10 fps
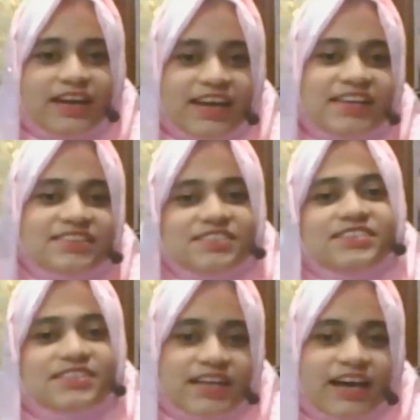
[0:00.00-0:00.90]
It is
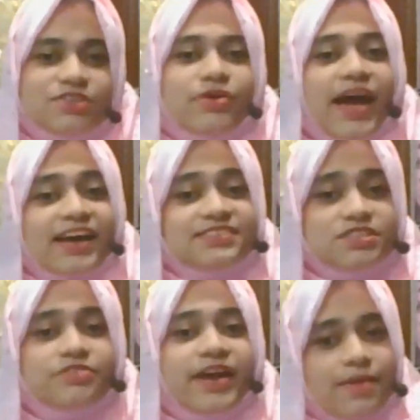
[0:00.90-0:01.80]
designed to access
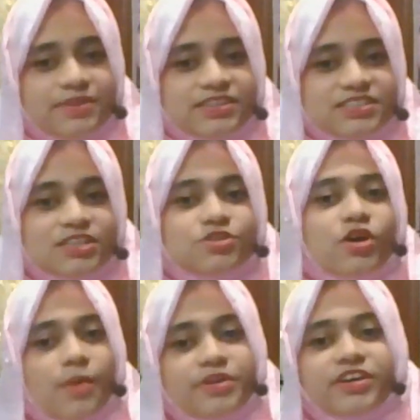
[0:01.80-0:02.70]
your ability to
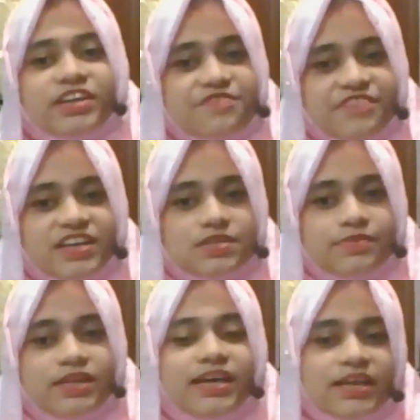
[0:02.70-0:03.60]
communicate
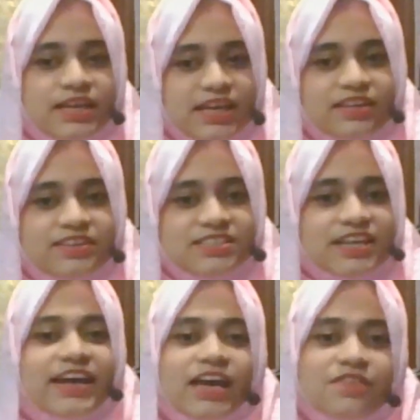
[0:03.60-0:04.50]
effectively in English
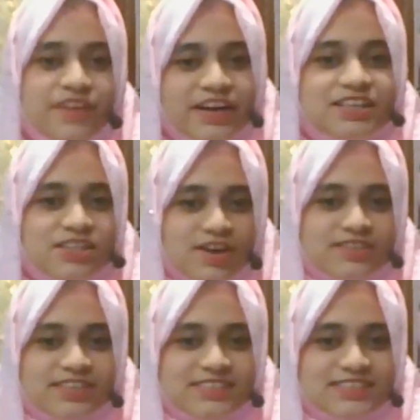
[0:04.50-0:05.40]
in various
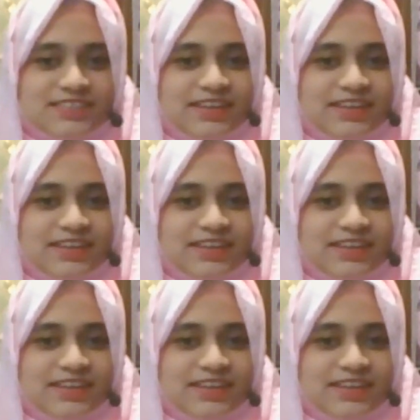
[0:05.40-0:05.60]
contexts.